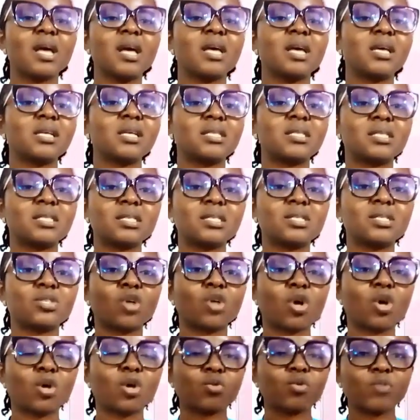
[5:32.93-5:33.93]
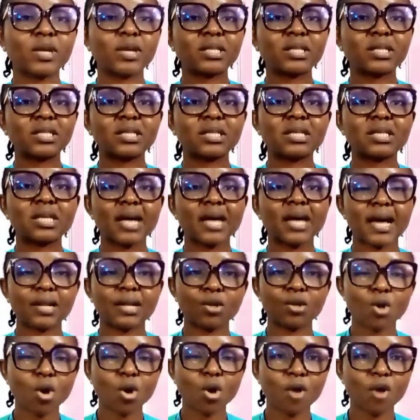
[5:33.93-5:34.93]
it is already
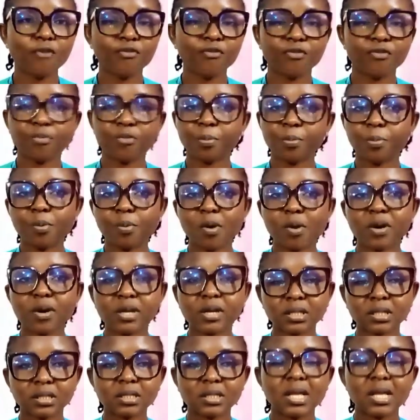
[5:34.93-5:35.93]
an off point,